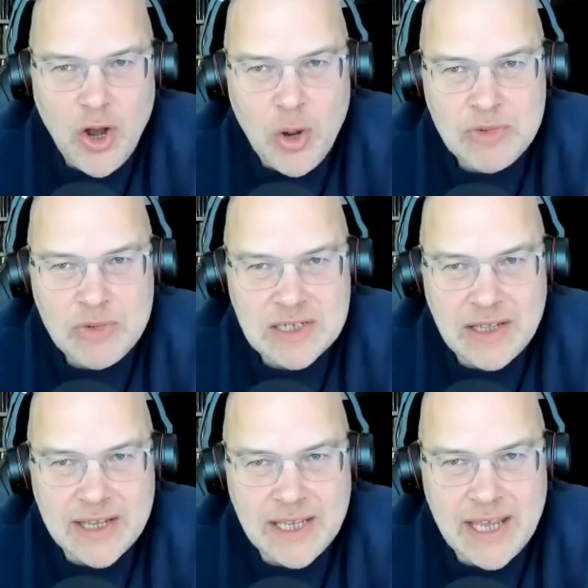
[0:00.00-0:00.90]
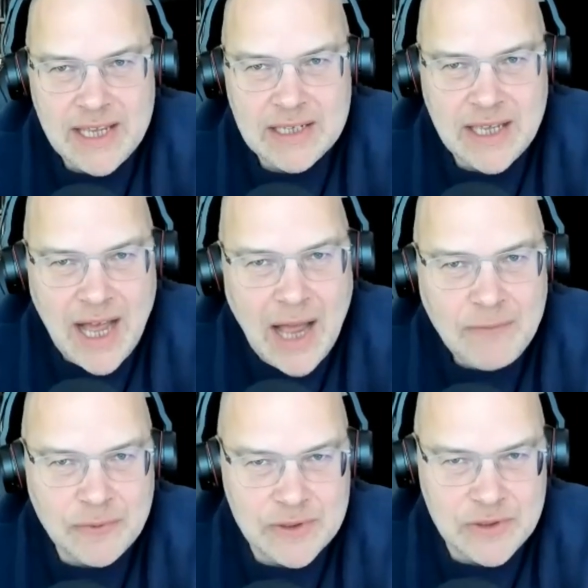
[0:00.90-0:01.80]
almost like a
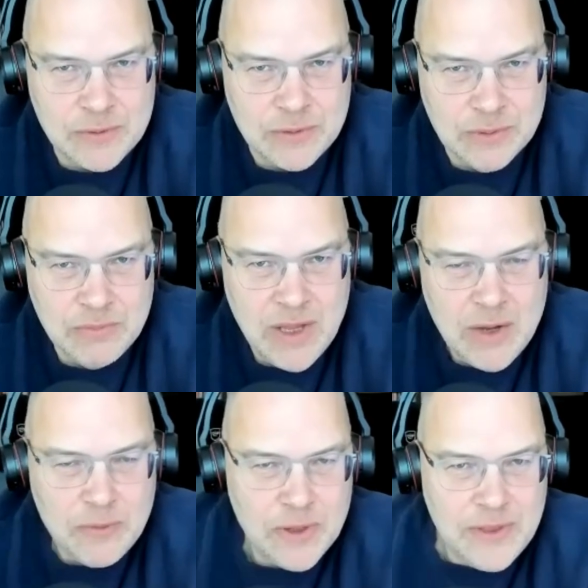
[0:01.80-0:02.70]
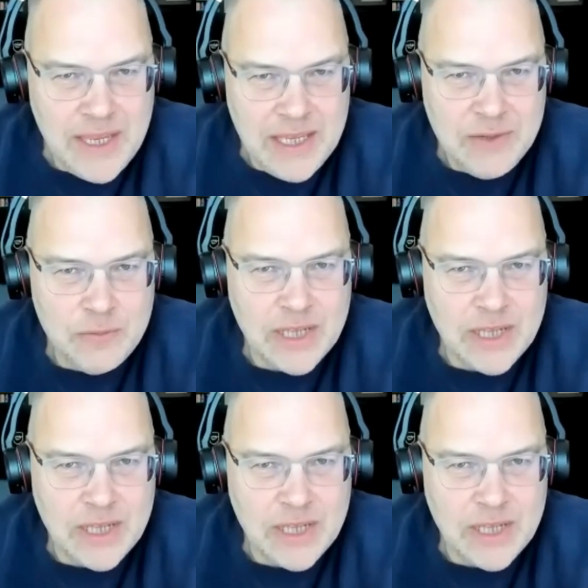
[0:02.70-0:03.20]
conference room within yep.